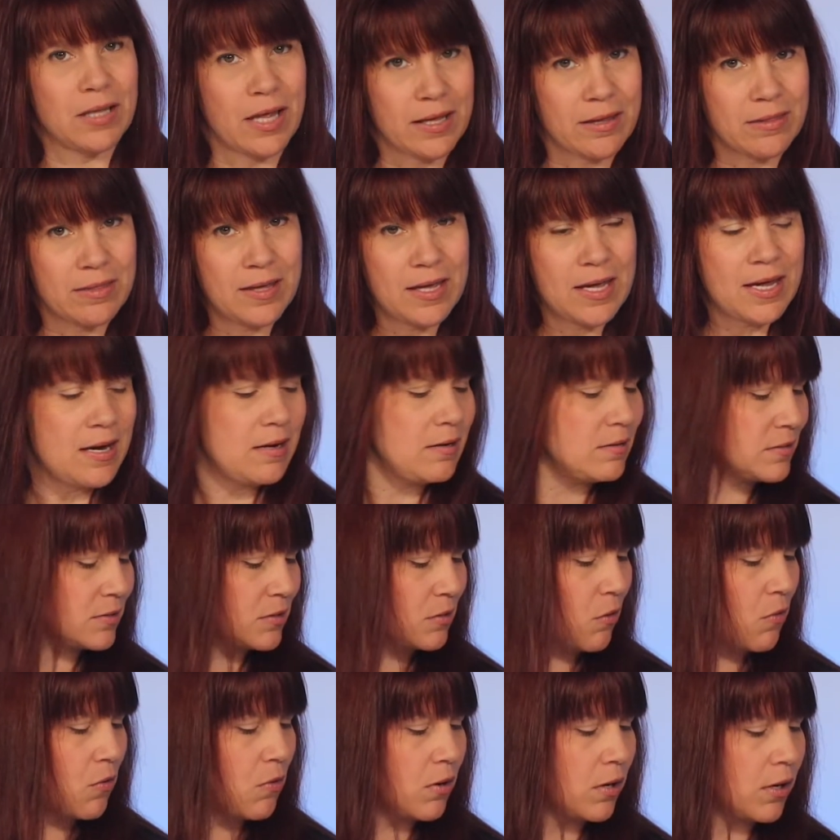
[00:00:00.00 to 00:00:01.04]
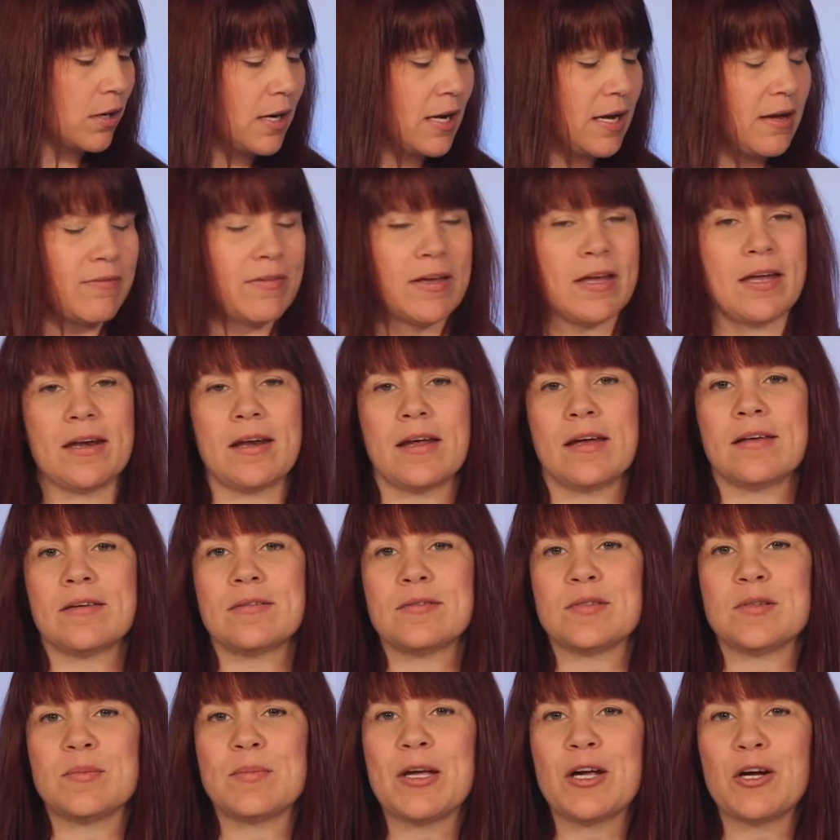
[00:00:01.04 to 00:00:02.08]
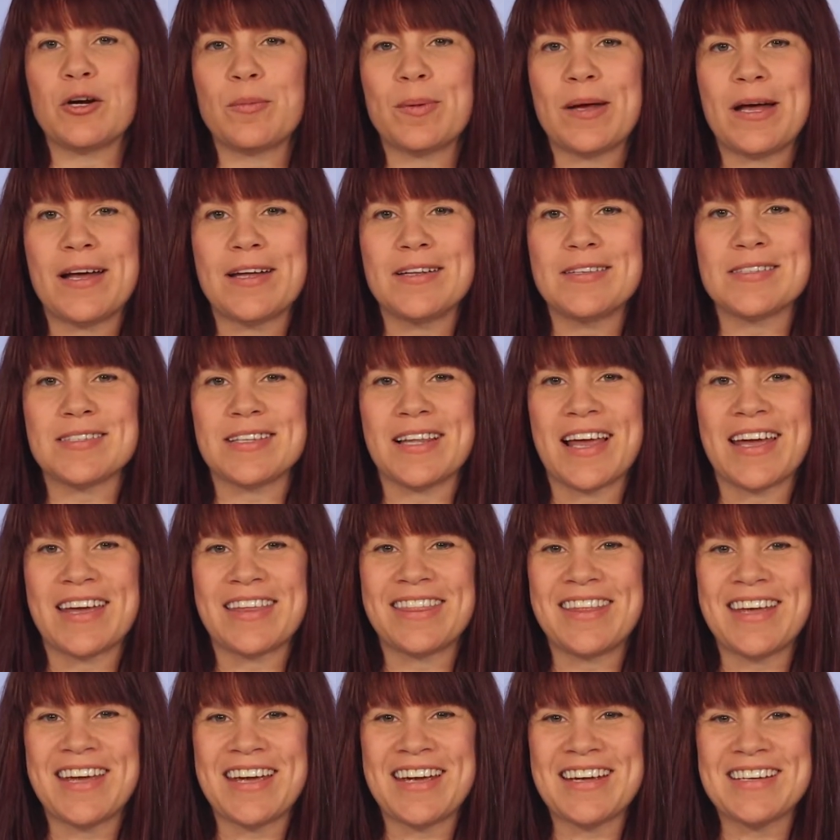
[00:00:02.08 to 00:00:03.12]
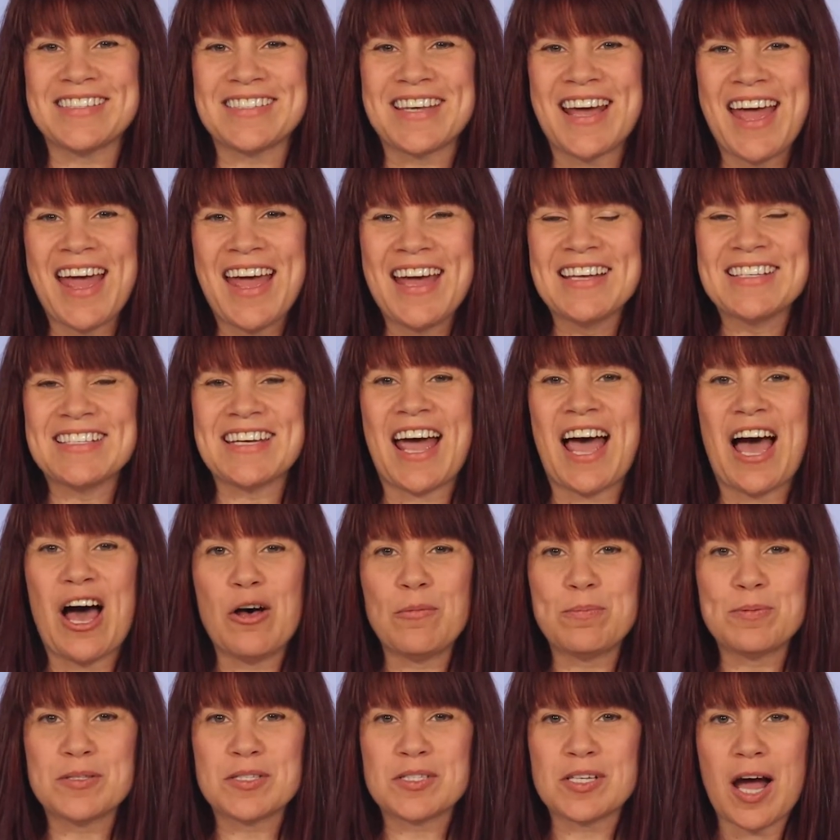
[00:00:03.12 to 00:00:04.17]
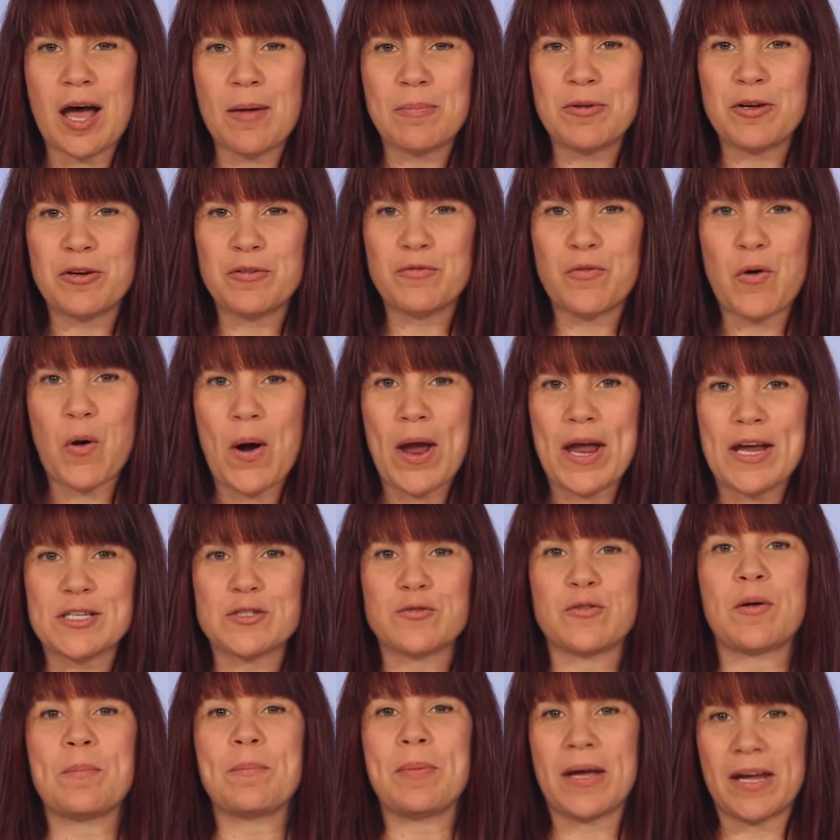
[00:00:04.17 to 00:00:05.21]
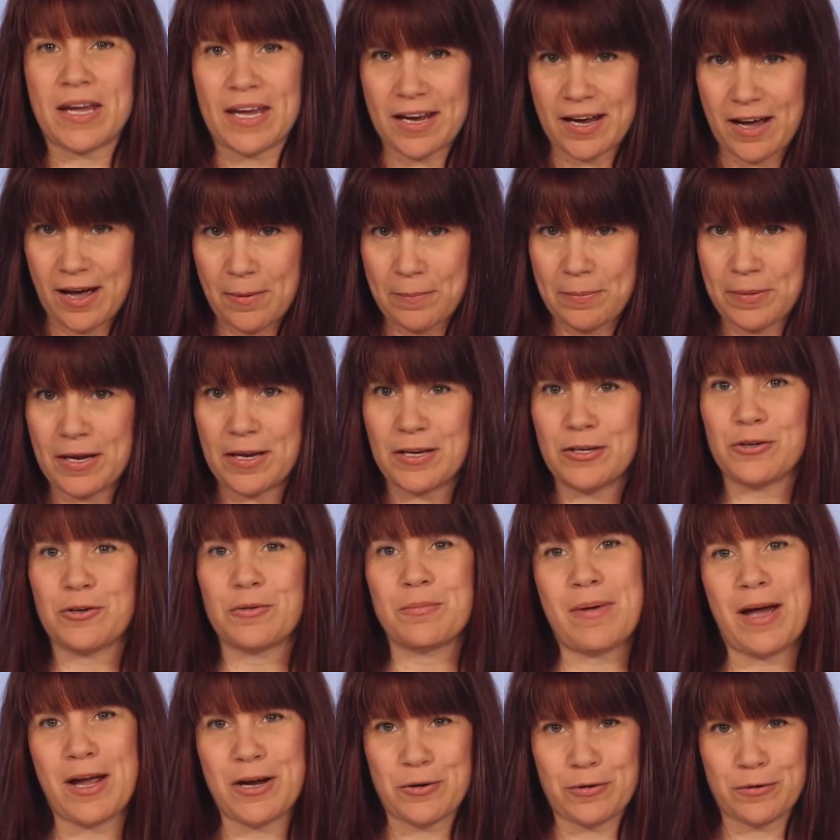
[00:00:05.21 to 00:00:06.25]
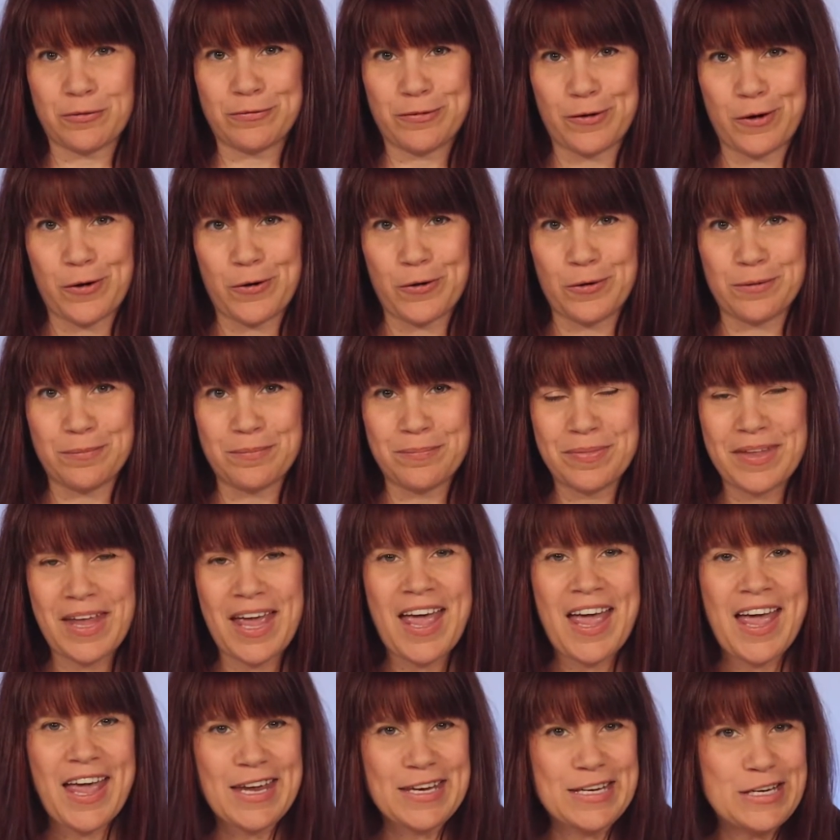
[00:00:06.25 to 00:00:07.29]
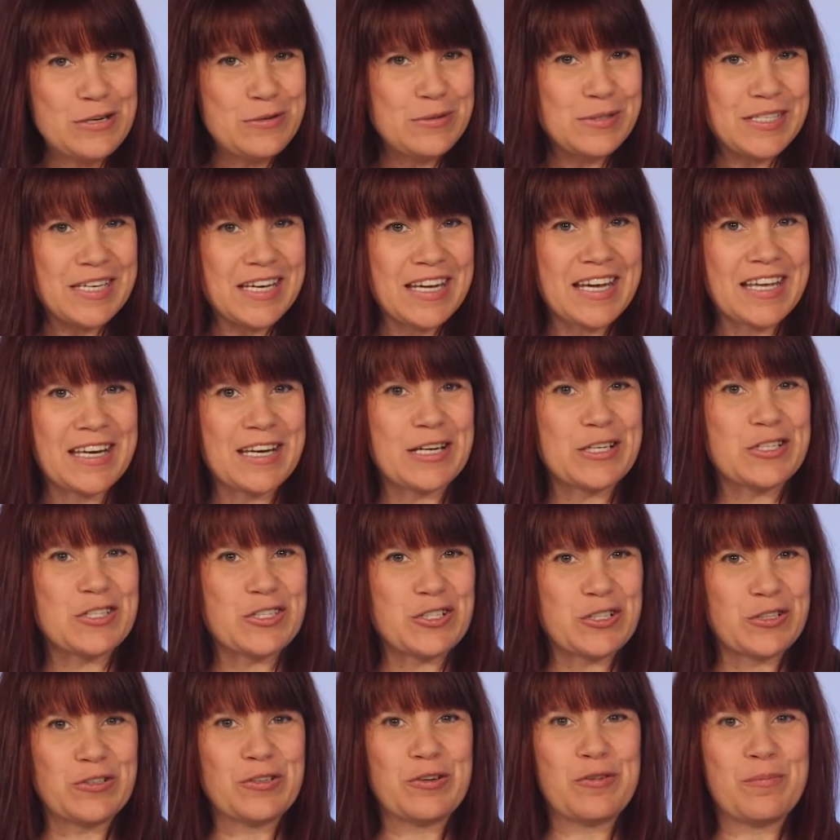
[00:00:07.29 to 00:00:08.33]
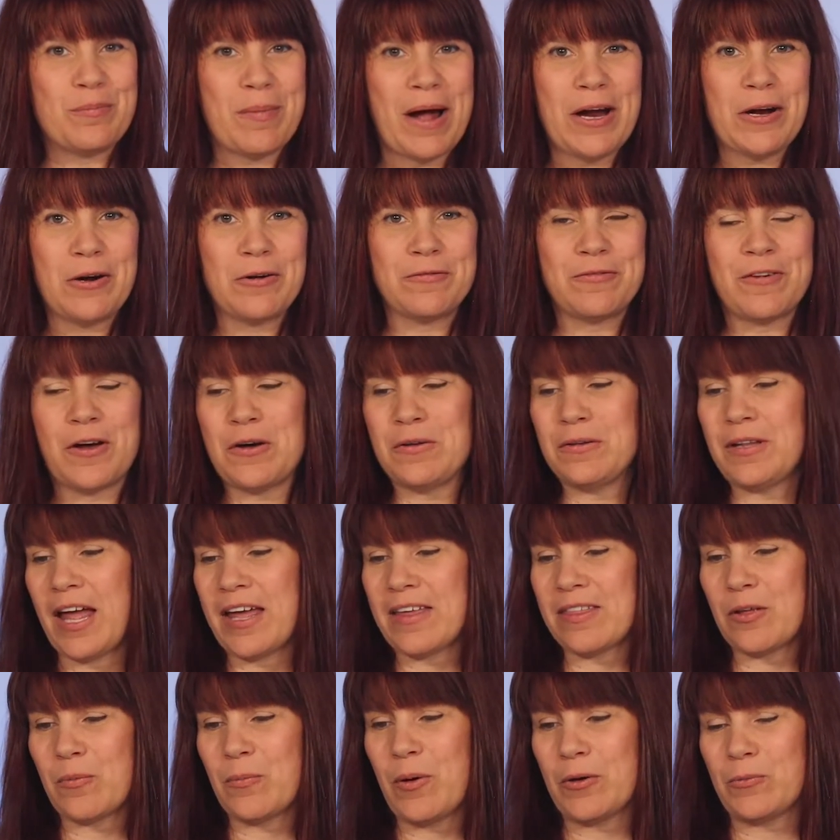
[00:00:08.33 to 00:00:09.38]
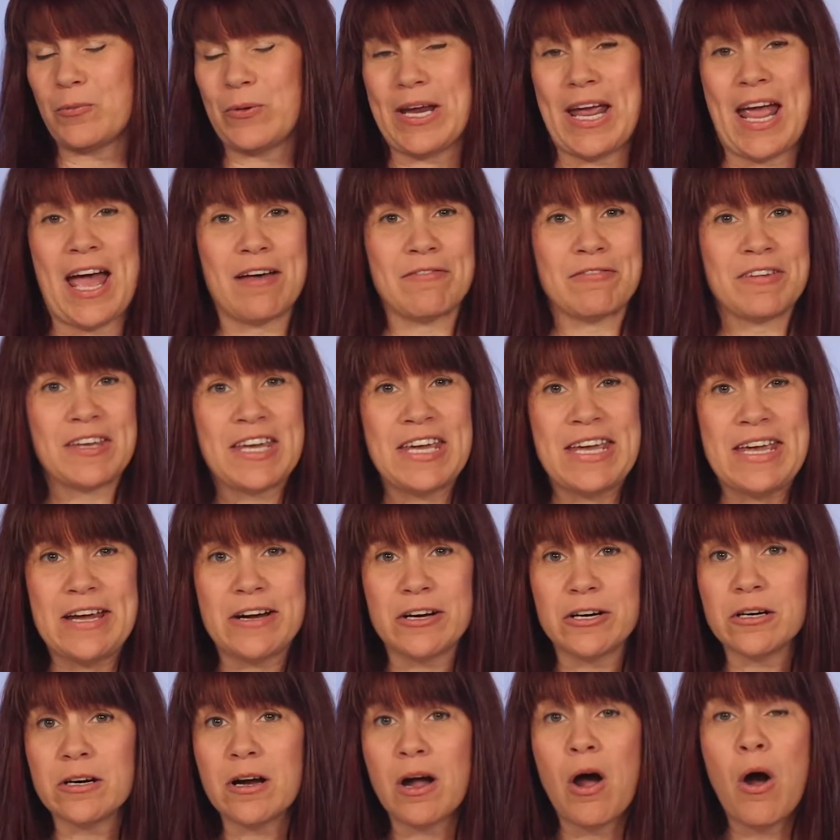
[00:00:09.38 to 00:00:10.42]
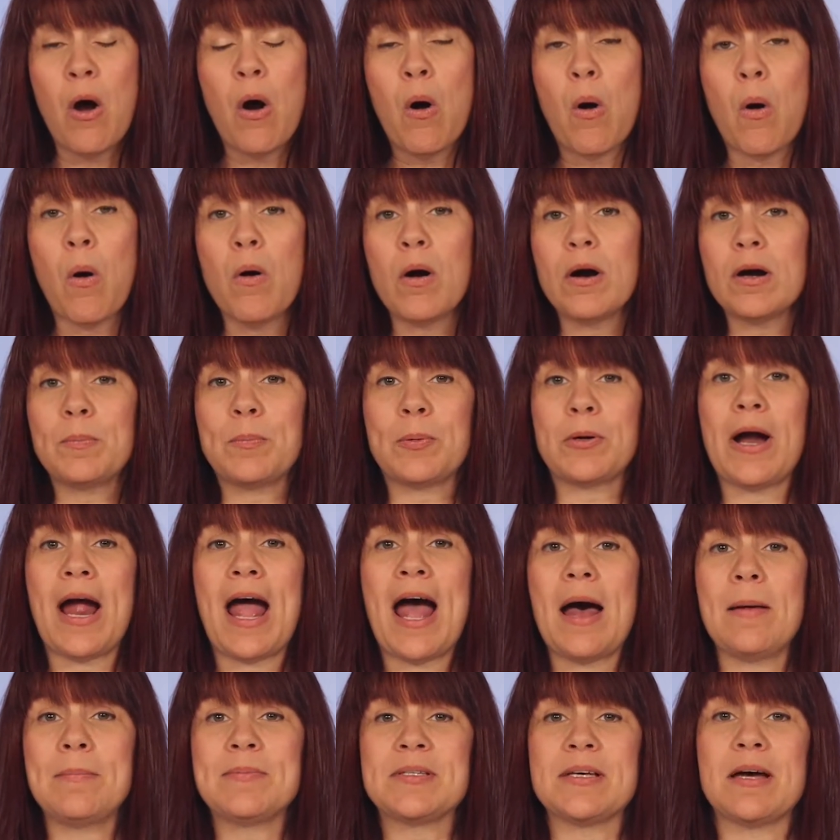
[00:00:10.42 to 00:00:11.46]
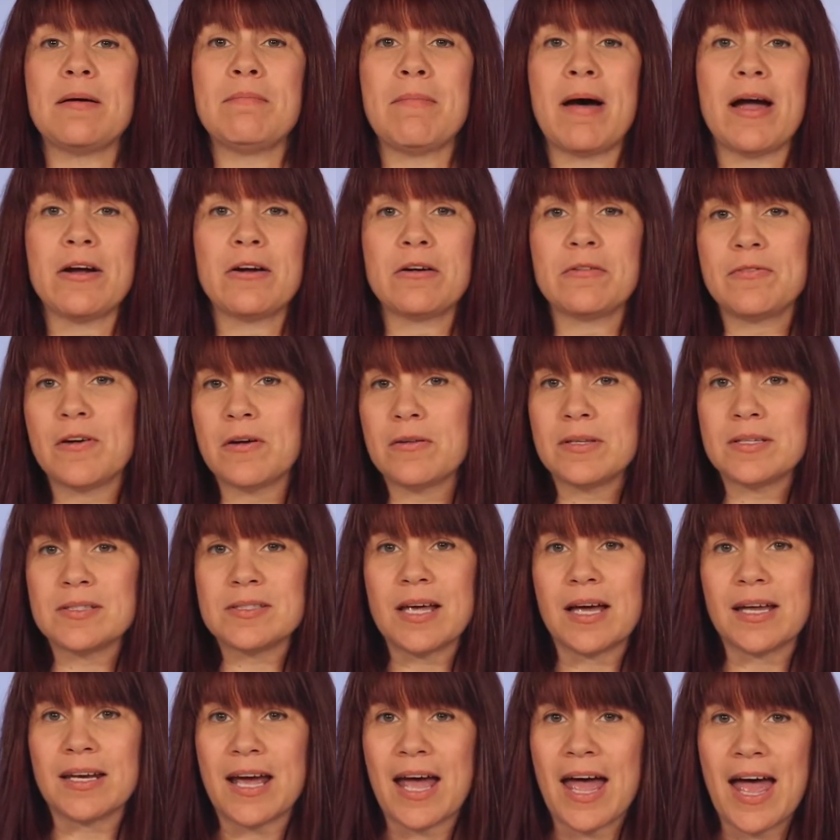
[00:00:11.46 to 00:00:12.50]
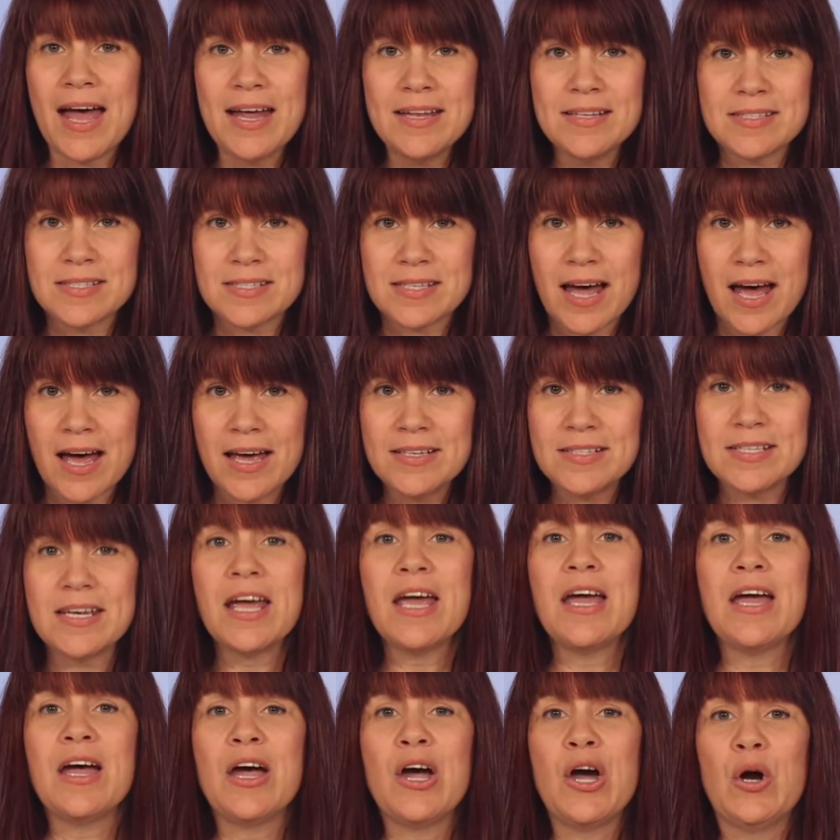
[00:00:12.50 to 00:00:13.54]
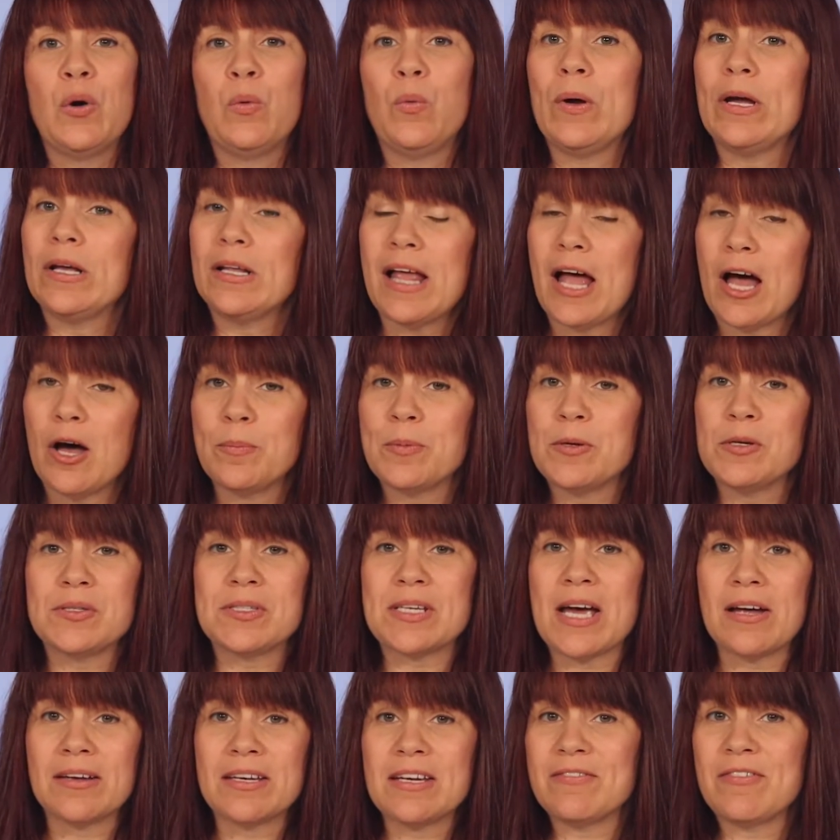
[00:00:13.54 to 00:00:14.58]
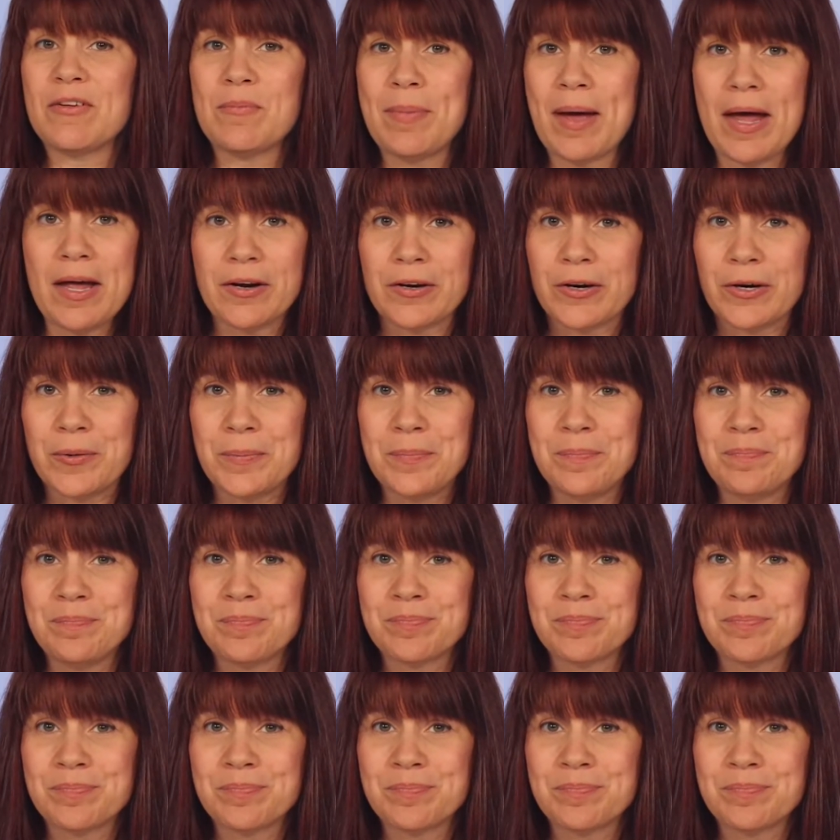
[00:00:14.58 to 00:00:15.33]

like these or even some earbuds like these to help stop your voice from picking up in your microphone. Using an external microphone like the one we have here, or perhaps a microphone that's on a headset, will help you sound even better.